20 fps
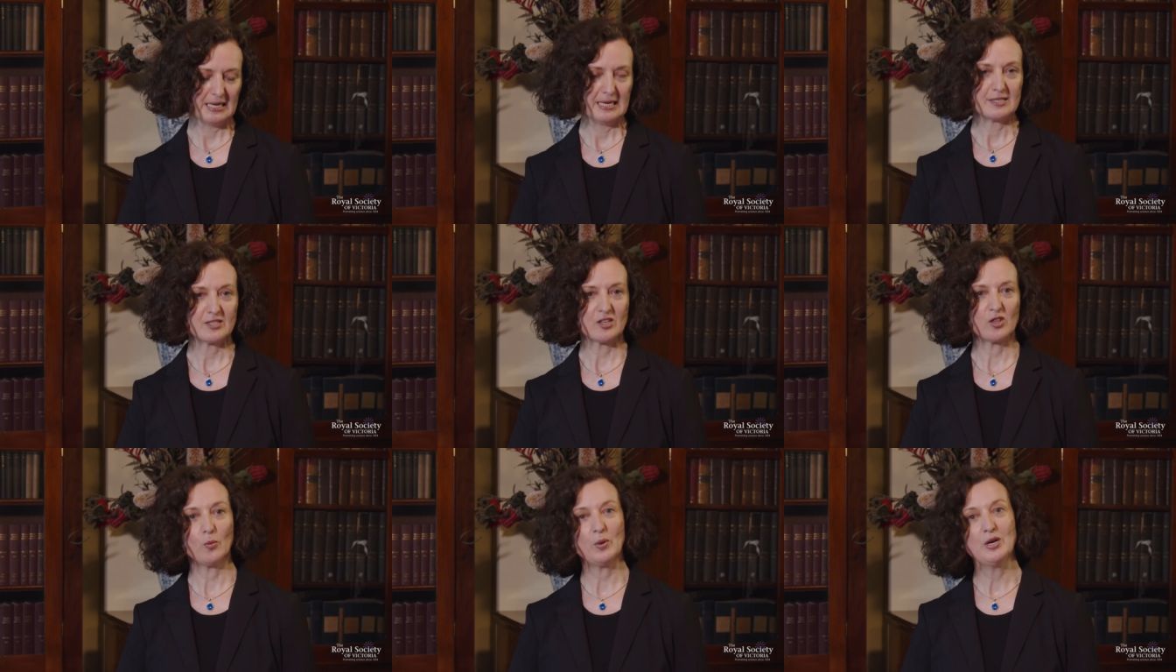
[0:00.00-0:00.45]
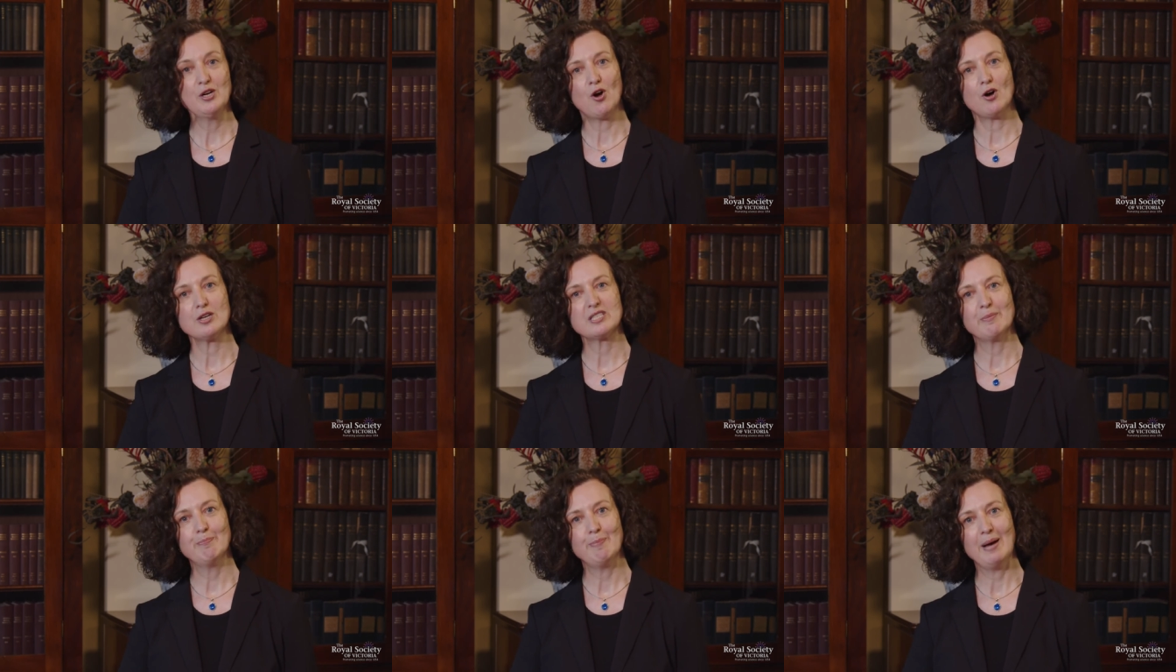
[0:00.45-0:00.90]
so that we're
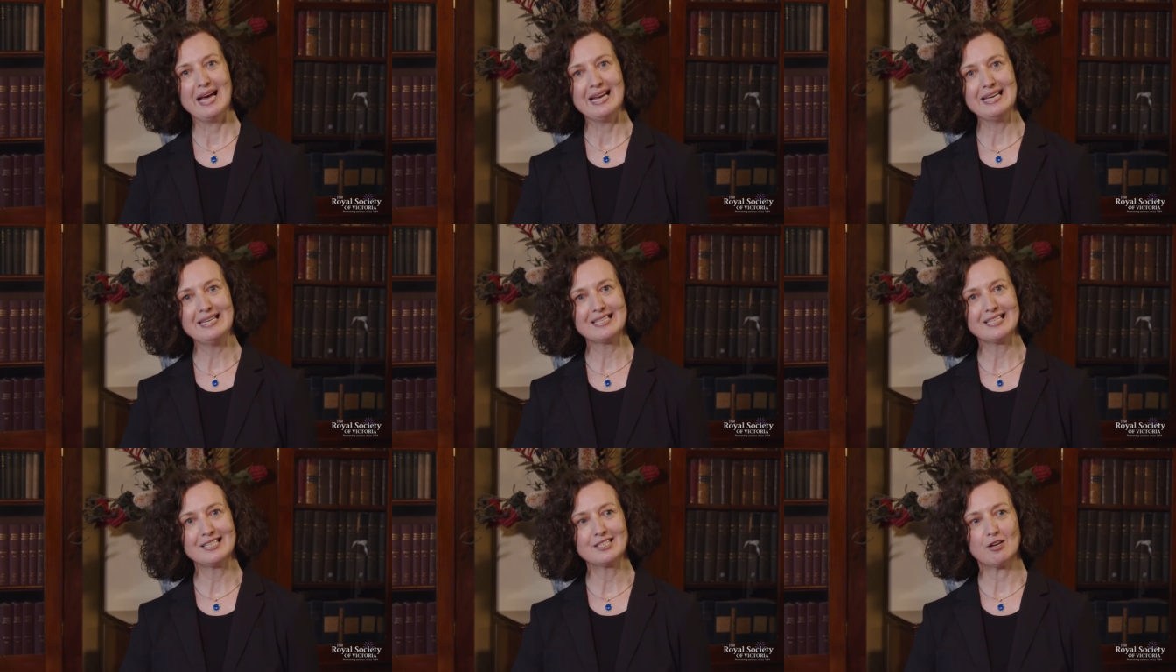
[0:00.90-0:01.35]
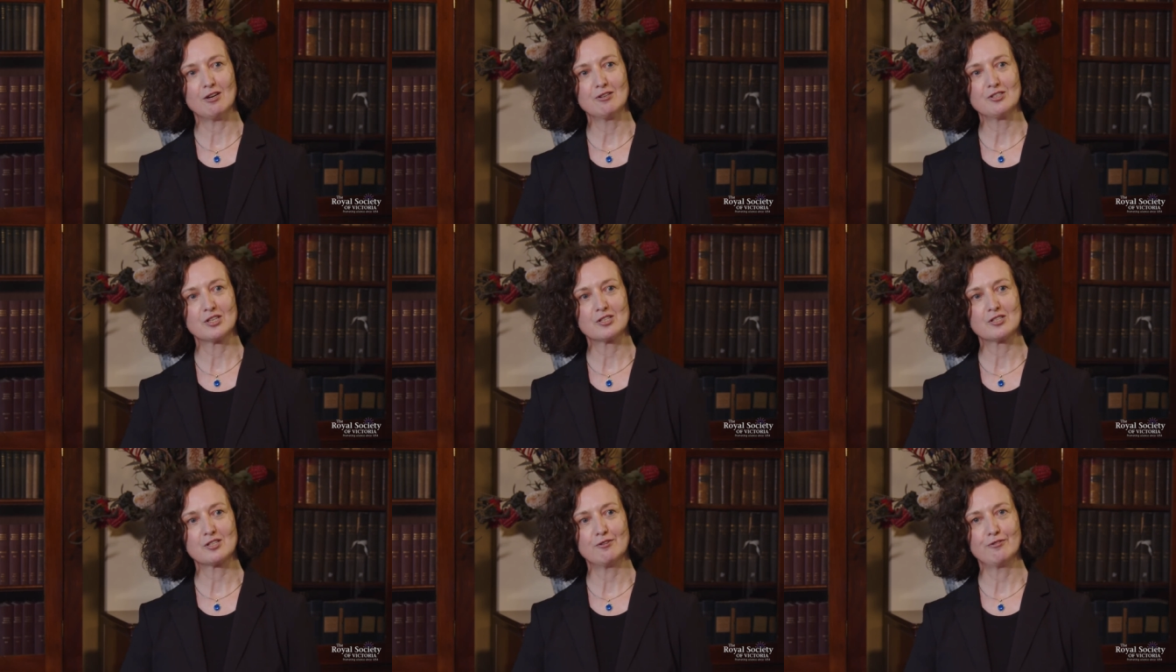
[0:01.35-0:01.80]
not dependent on
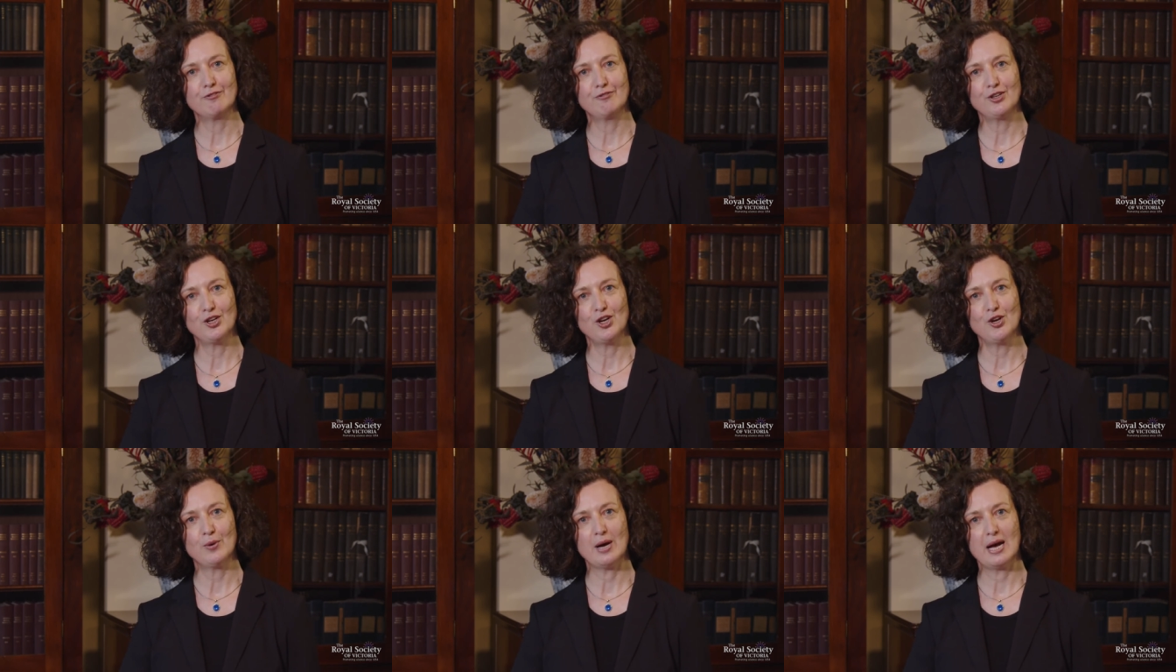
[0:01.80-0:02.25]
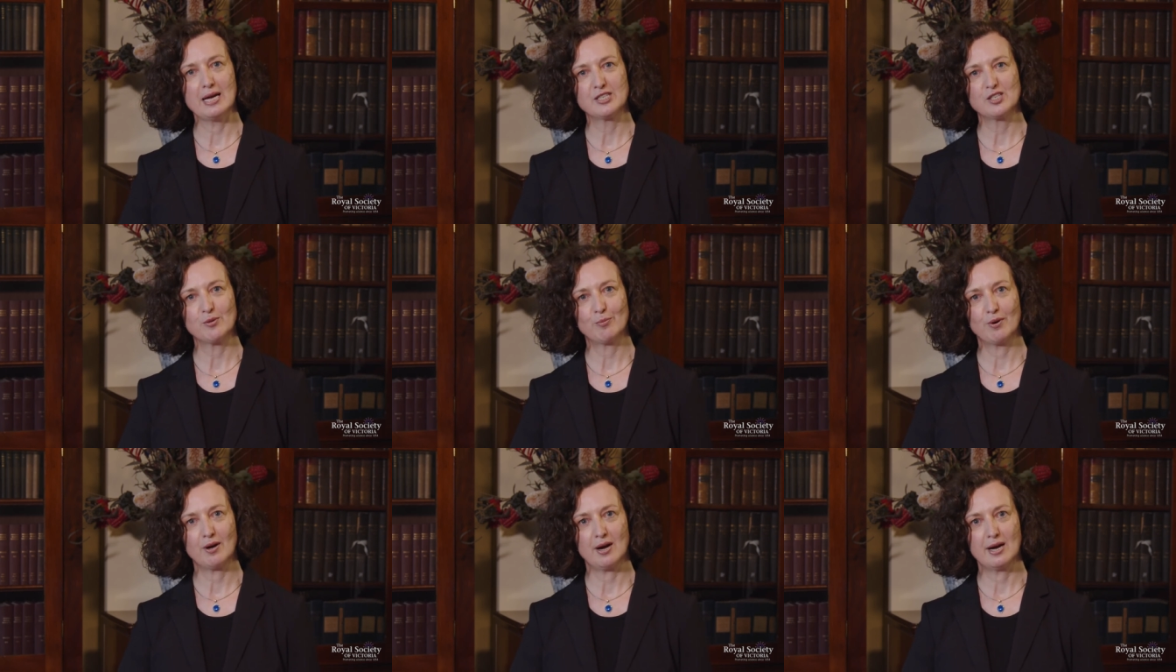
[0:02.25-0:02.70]
just a few
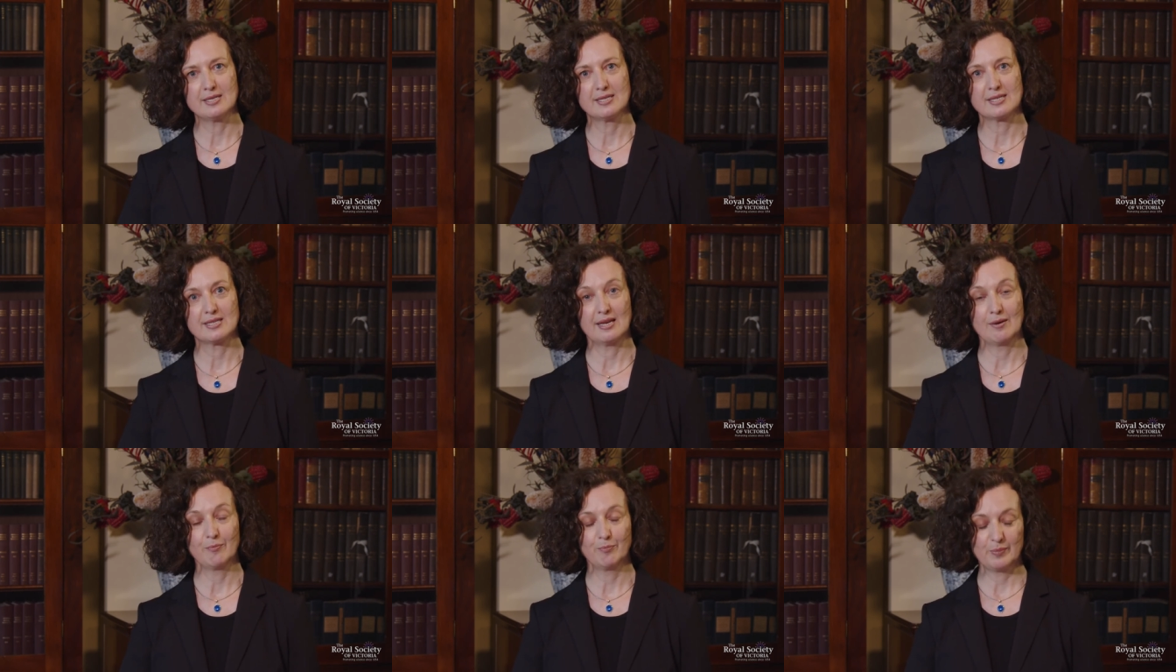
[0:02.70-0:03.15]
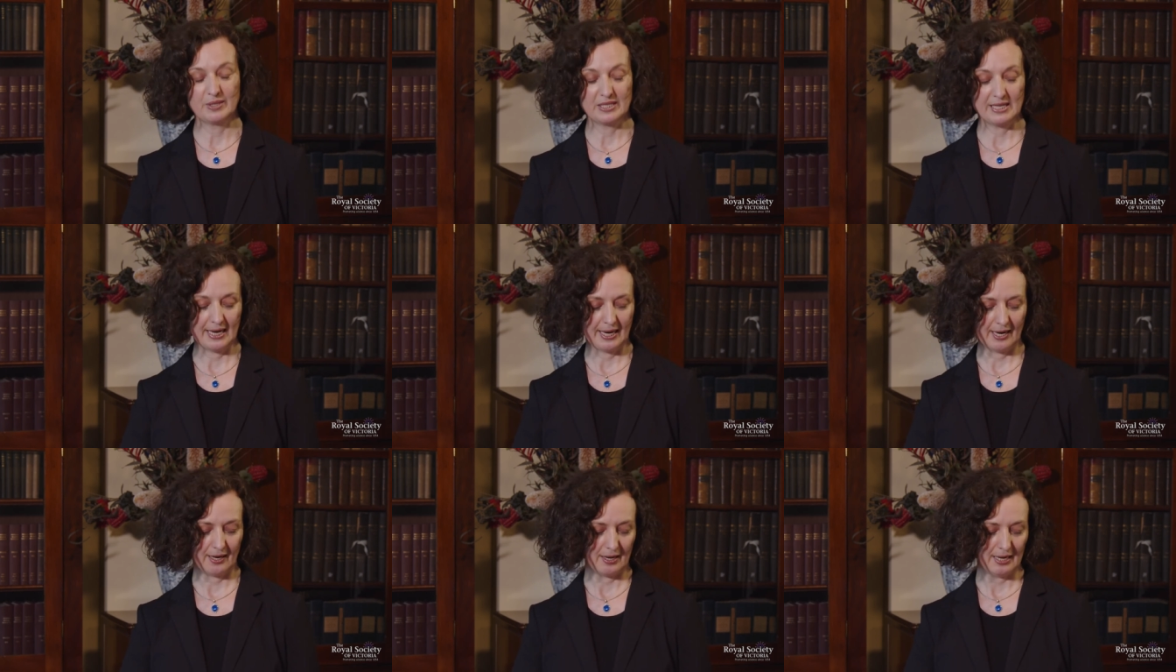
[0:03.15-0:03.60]
enterprises in
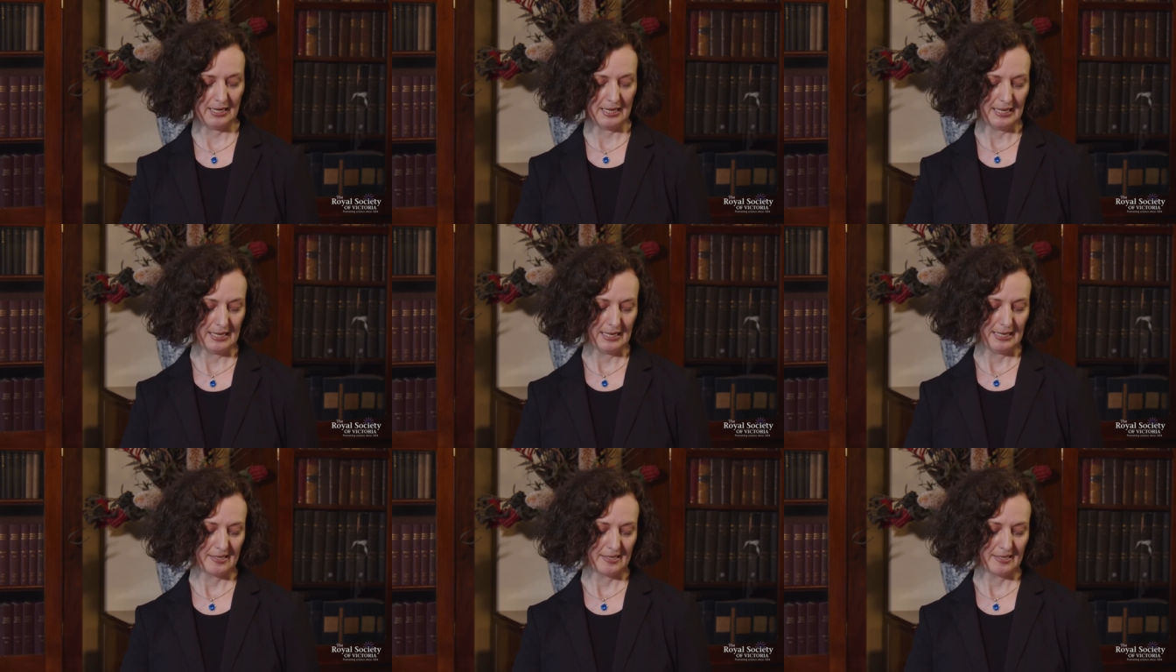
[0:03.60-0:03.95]
particular